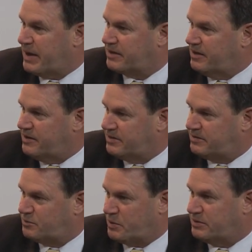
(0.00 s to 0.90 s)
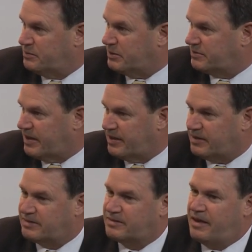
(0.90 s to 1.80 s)
back to NIST traceable
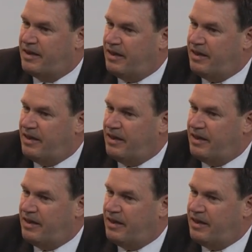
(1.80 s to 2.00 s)
standards?